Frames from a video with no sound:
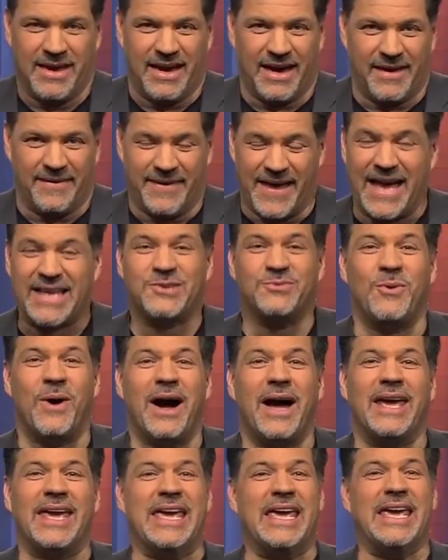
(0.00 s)
And that's
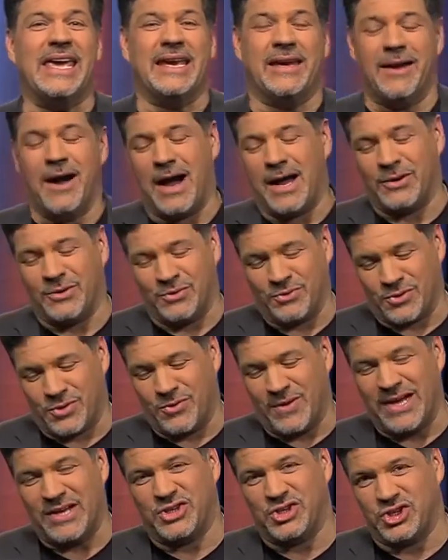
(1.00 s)
why he, God
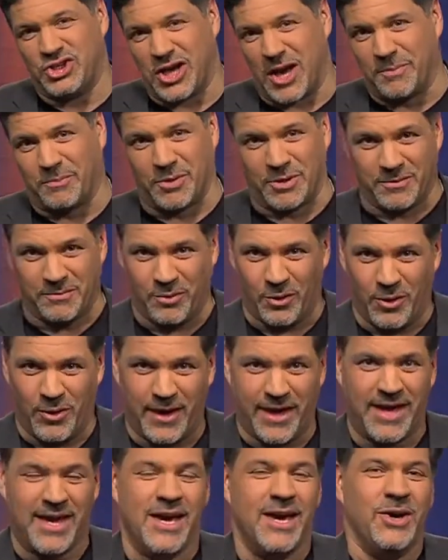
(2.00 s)
drew a shepherd
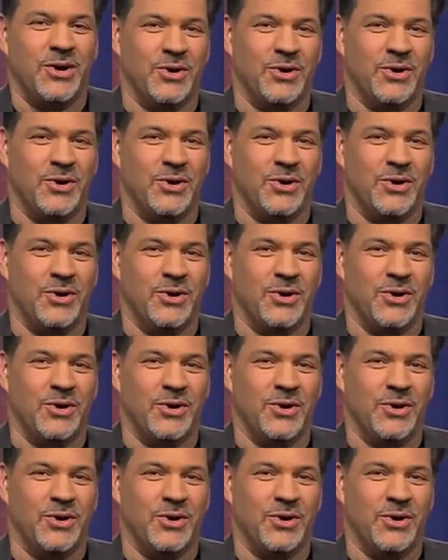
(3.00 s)
boy